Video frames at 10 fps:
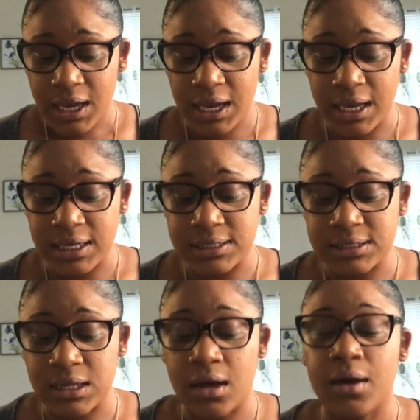
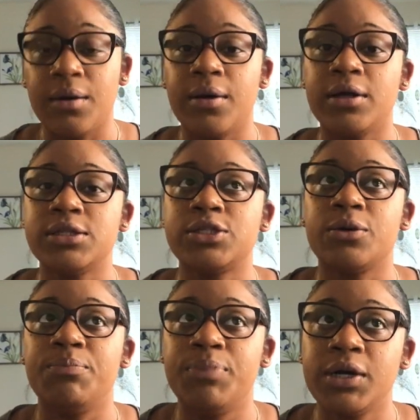is
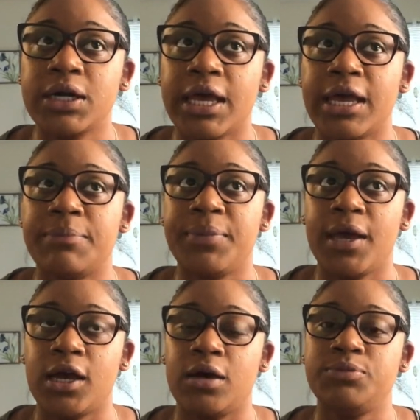to book a
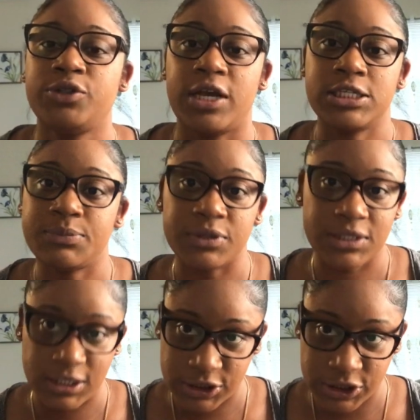pickup
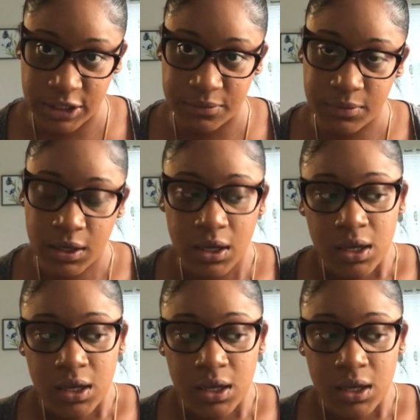transportation.